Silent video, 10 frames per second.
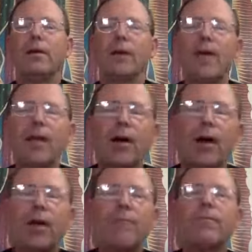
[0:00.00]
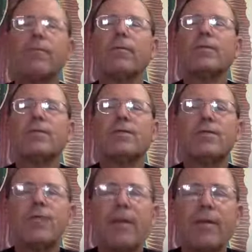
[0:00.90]
To kick off
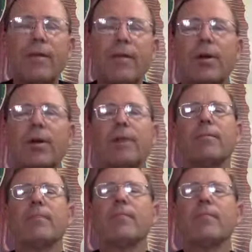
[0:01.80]
7.30,